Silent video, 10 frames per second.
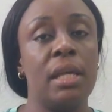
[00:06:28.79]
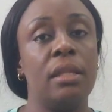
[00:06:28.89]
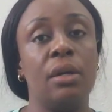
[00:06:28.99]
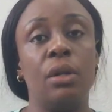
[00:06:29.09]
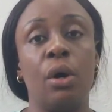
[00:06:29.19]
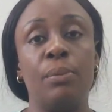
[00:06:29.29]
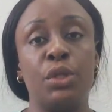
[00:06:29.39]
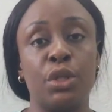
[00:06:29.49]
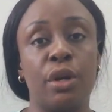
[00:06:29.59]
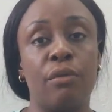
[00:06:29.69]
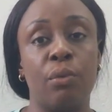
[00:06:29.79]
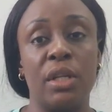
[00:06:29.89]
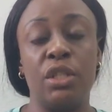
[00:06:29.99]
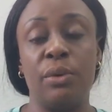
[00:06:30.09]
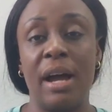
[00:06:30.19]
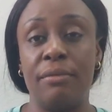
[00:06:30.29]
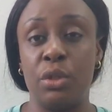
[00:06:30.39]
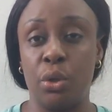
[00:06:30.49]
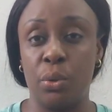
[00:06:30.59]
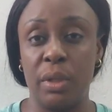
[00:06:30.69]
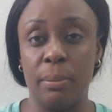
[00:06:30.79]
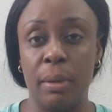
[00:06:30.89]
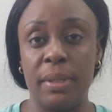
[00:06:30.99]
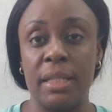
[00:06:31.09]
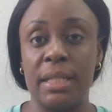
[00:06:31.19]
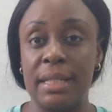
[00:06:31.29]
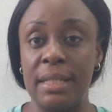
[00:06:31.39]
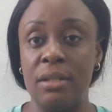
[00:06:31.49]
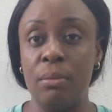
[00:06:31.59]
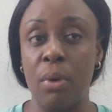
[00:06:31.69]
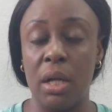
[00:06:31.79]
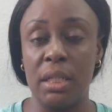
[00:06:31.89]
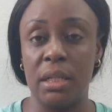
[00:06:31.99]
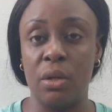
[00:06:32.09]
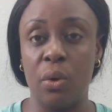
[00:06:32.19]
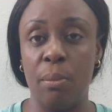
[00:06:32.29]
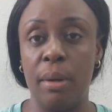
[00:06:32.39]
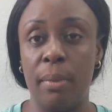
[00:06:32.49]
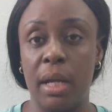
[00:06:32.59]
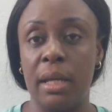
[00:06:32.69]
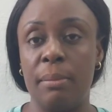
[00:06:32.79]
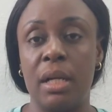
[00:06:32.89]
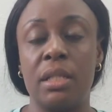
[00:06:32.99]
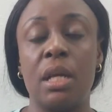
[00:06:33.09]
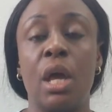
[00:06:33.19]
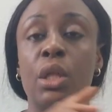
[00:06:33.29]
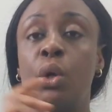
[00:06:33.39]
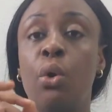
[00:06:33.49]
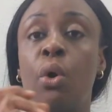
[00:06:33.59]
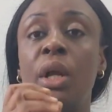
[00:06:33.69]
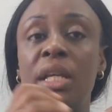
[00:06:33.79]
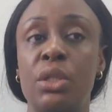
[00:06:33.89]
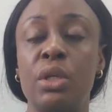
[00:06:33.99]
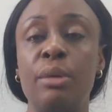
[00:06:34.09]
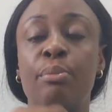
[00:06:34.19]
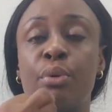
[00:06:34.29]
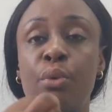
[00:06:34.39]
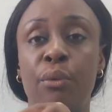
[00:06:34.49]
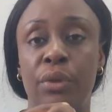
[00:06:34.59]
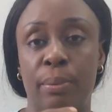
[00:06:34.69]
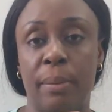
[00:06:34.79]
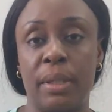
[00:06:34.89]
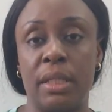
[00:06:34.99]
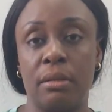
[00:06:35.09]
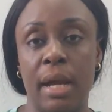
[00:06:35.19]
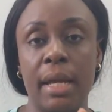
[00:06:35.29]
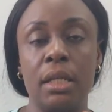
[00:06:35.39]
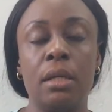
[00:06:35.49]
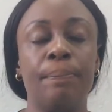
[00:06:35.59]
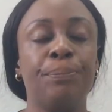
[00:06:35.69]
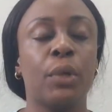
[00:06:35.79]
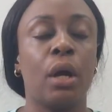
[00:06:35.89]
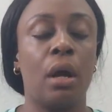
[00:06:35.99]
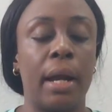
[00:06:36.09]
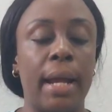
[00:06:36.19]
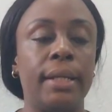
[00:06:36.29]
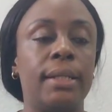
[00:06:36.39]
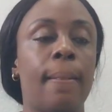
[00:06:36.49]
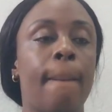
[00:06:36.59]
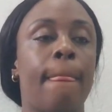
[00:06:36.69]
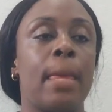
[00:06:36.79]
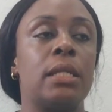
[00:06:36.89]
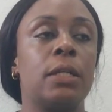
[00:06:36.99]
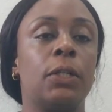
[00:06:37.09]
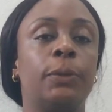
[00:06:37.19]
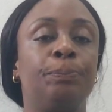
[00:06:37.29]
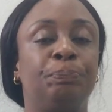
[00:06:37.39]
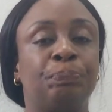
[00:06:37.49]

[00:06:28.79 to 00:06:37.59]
They'll observe what you have done with the property since you bought it on the open market, because the goal is to improve the property, right? Correct. So